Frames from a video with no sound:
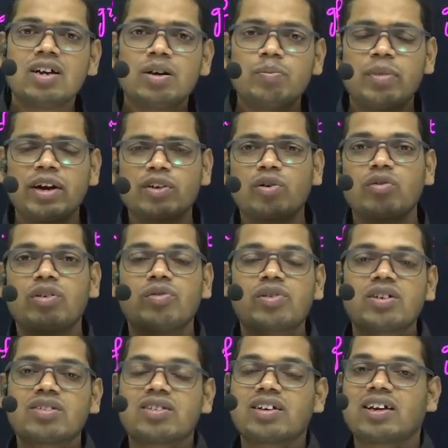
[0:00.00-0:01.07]

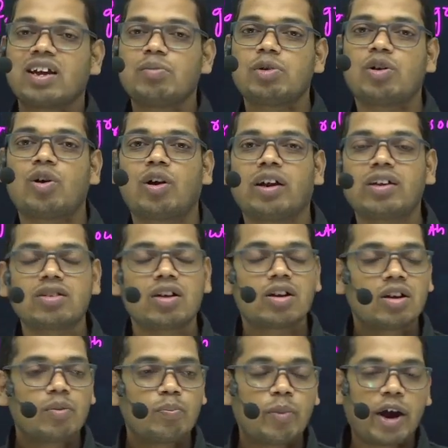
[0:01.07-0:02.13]
Micronutrients, they can be called as
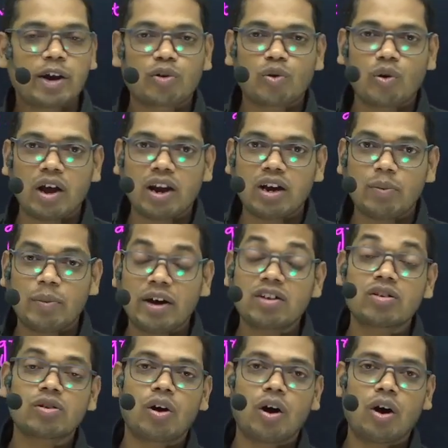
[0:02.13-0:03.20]
micro
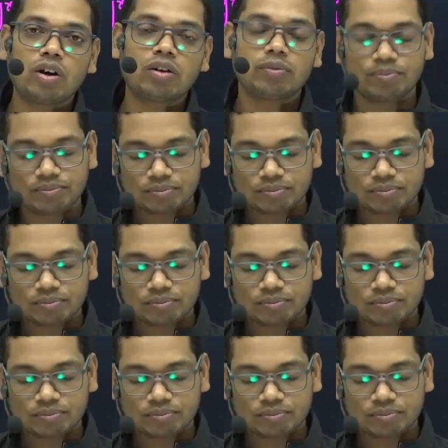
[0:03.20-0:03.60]
elements or